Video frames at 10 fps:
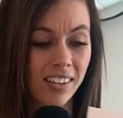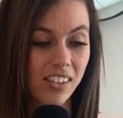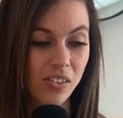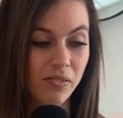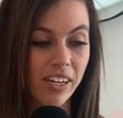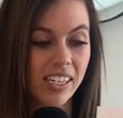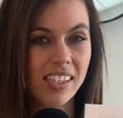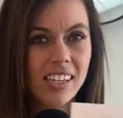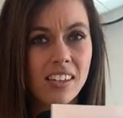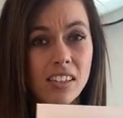So
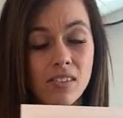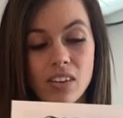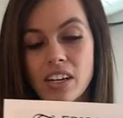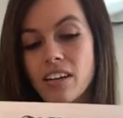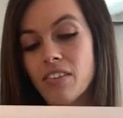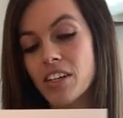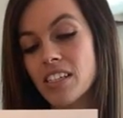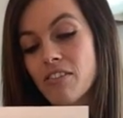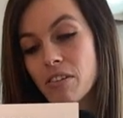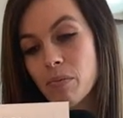Frankenstein looks very, very
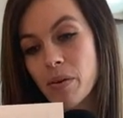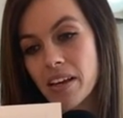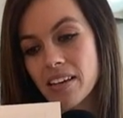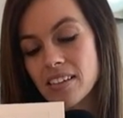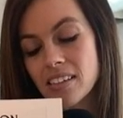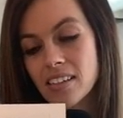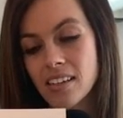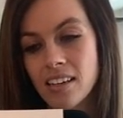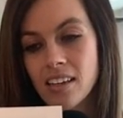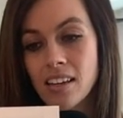different, but
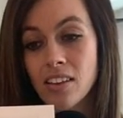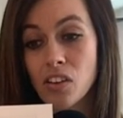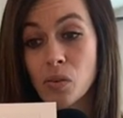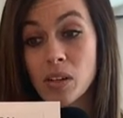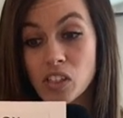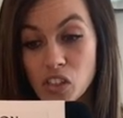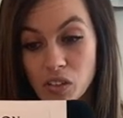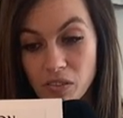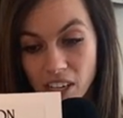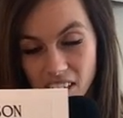the
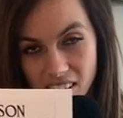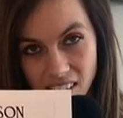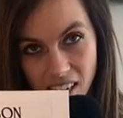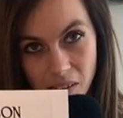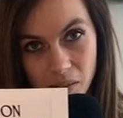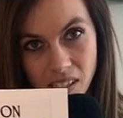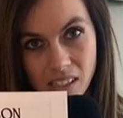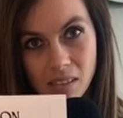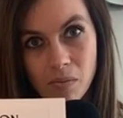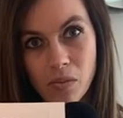original Frankenstein
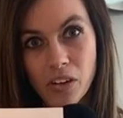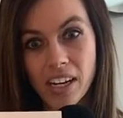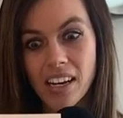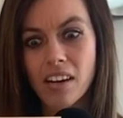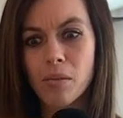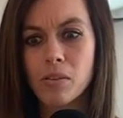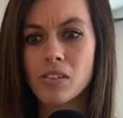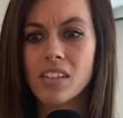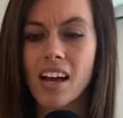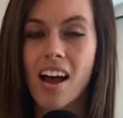was created
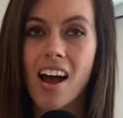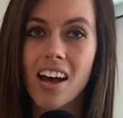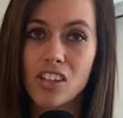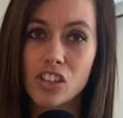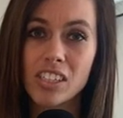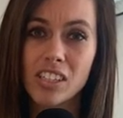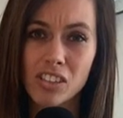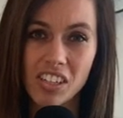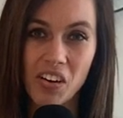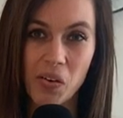almost 100
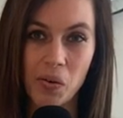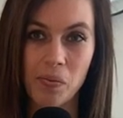years ago.